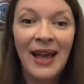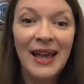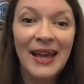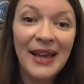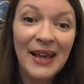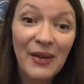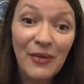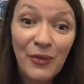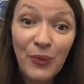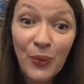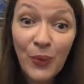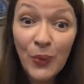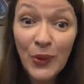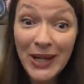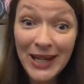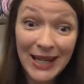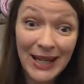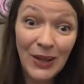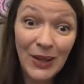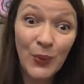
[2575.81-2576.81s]
if
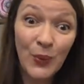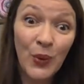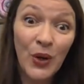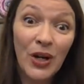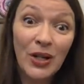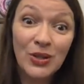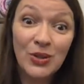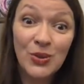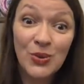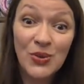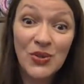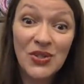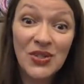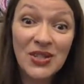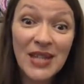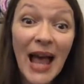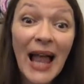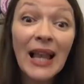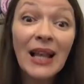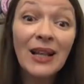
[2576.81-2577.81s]
we were to
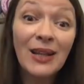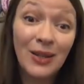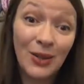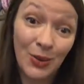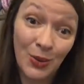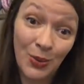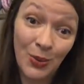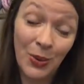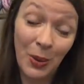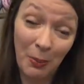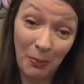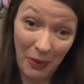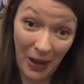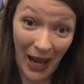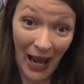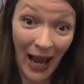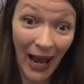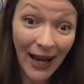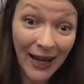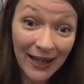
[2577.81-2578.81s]
sell you the
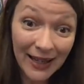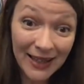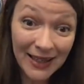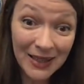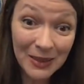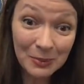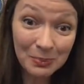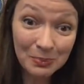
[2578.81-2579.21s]
pack,